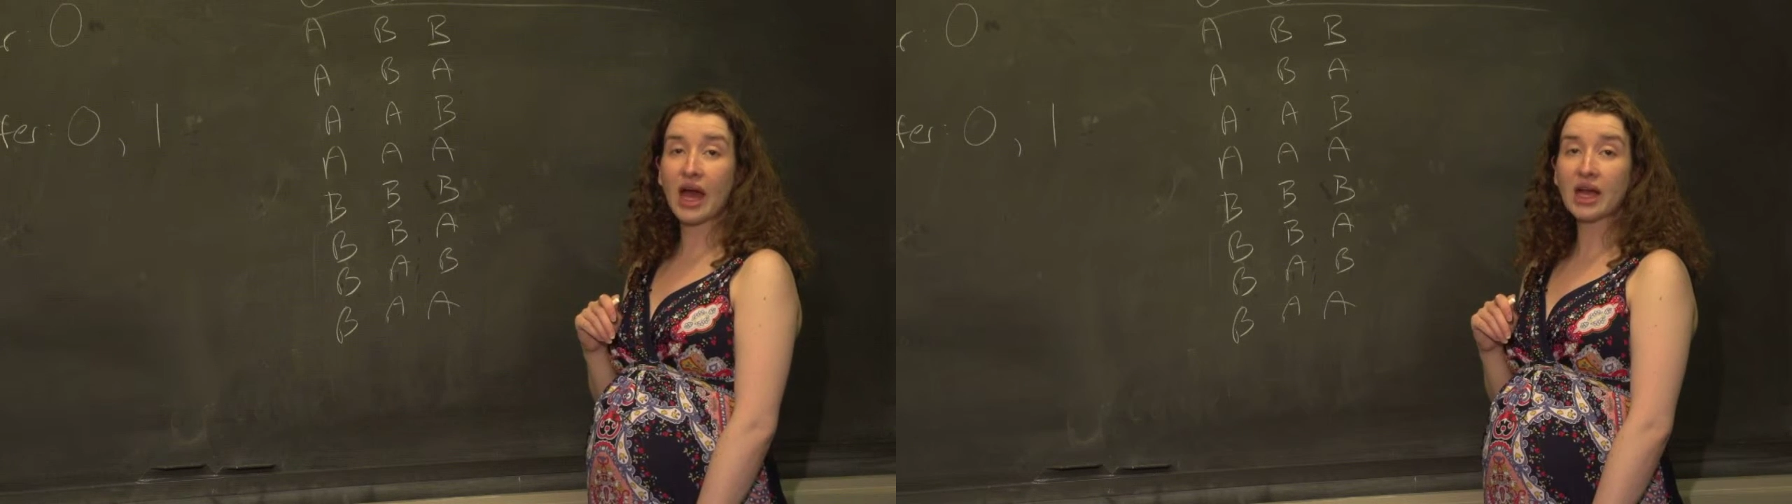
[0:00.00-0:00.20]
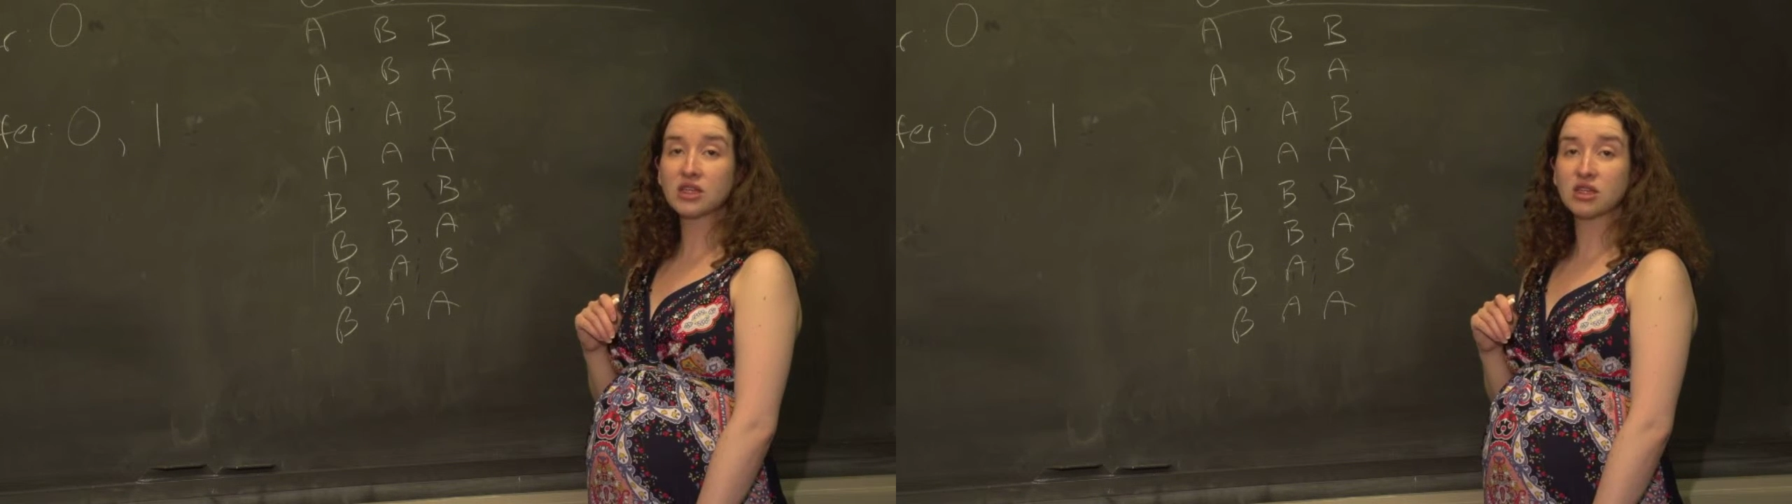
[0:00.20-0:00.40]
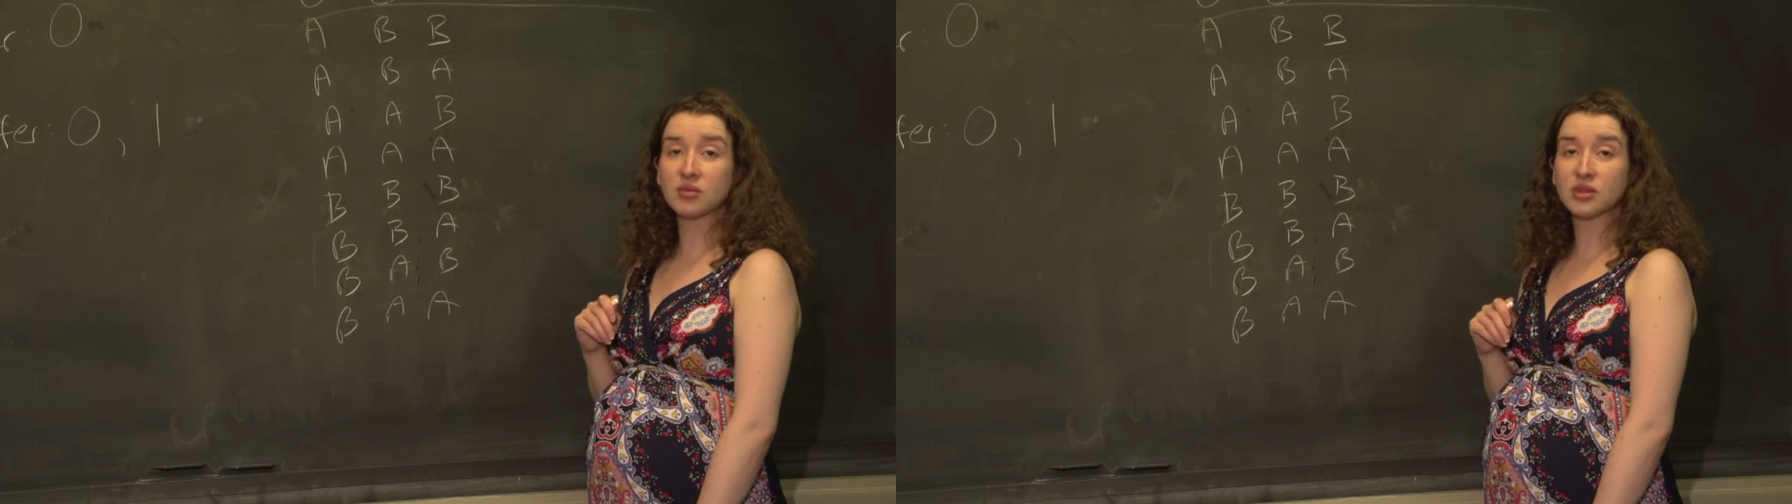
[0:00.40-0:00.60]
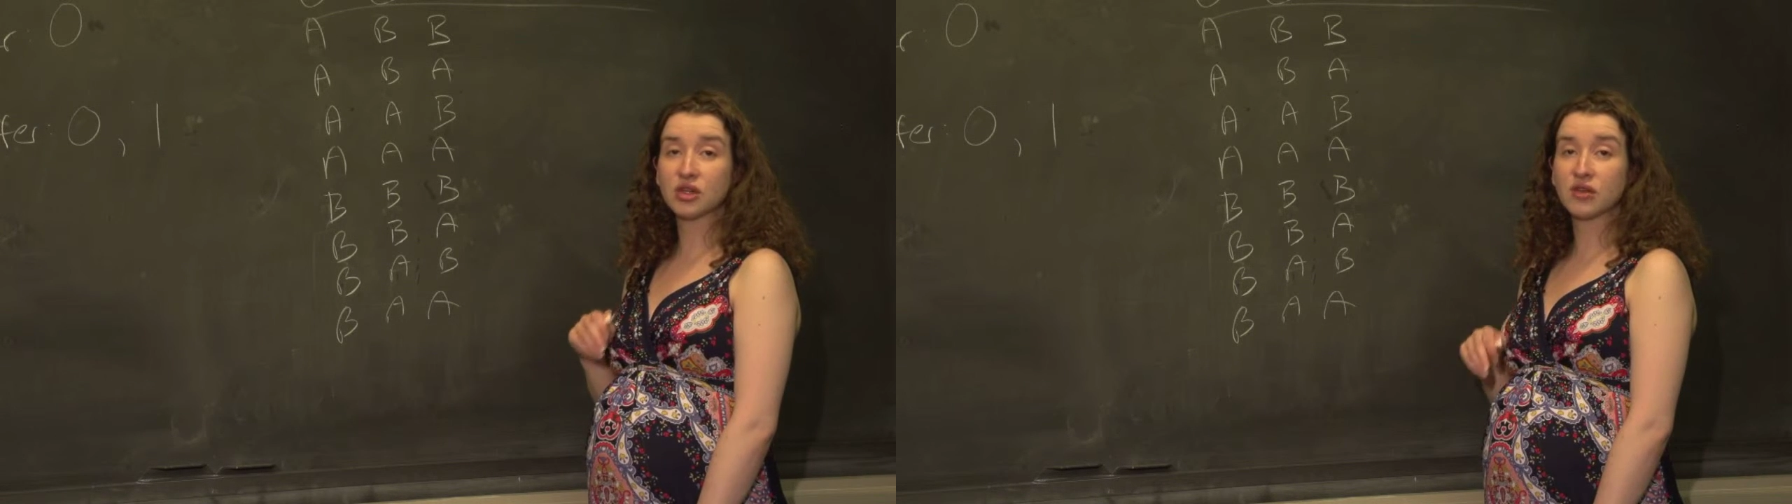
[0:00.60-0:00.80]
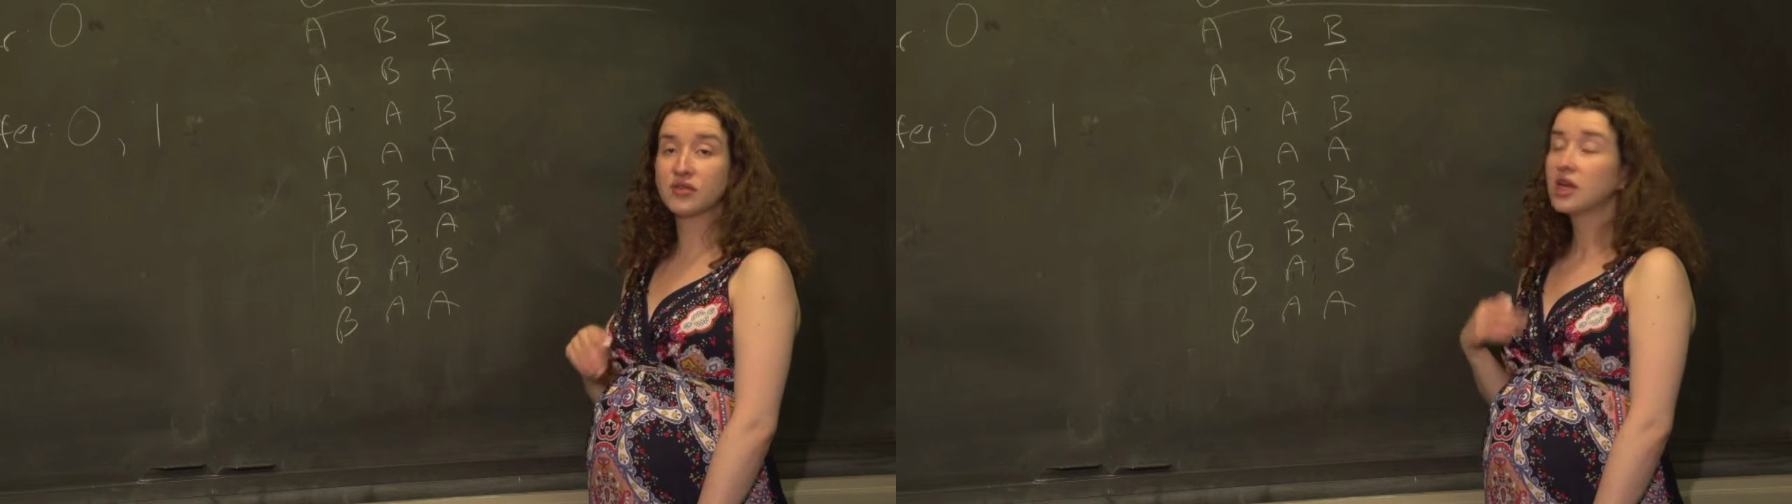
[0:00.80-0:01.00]
actually
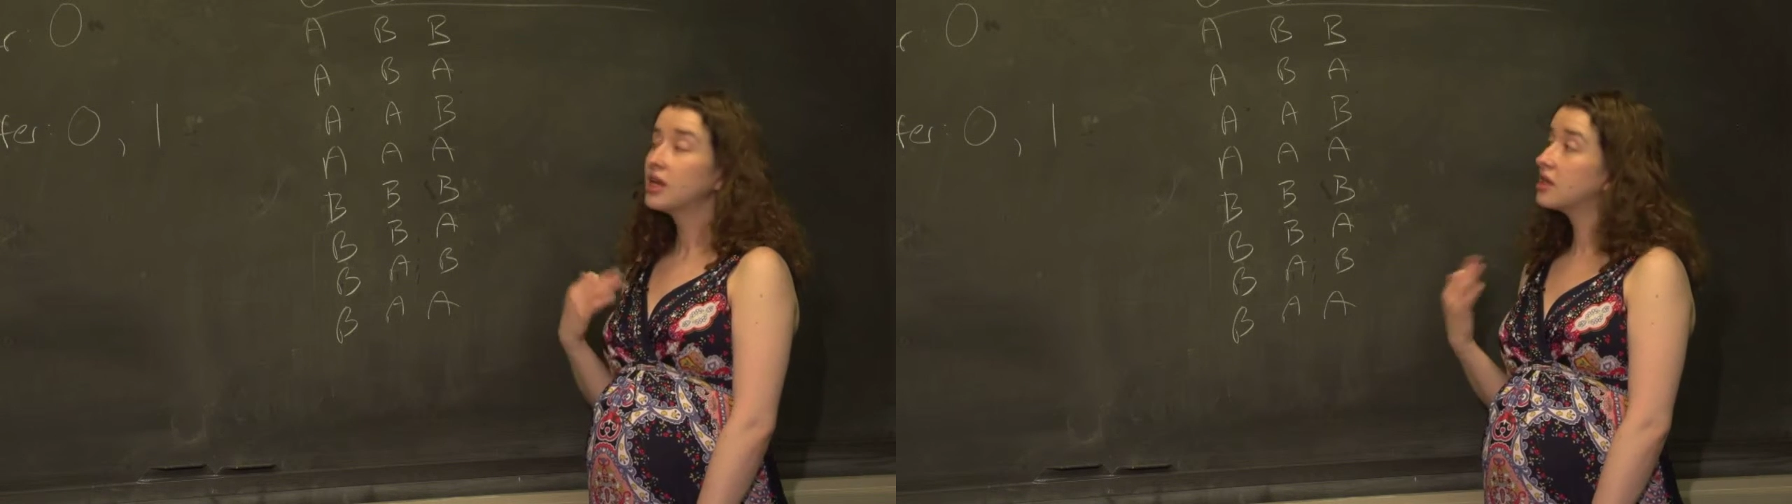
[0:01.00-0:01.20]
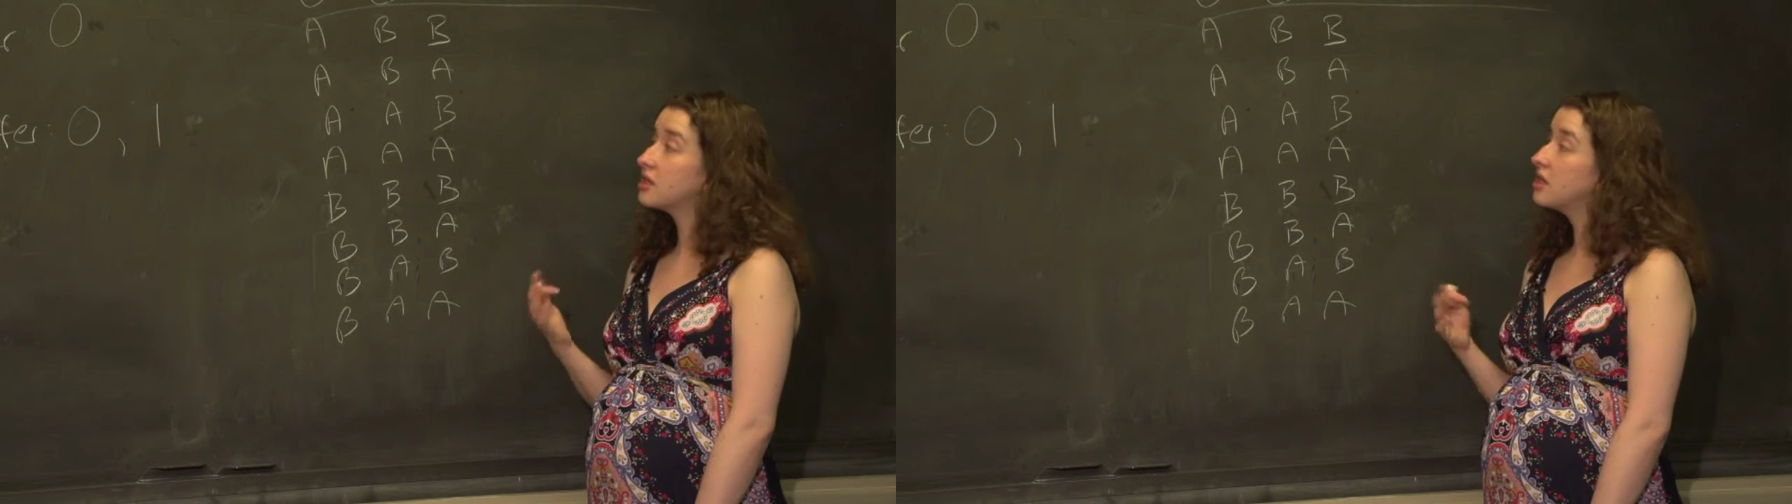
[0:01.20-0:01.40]
observed to the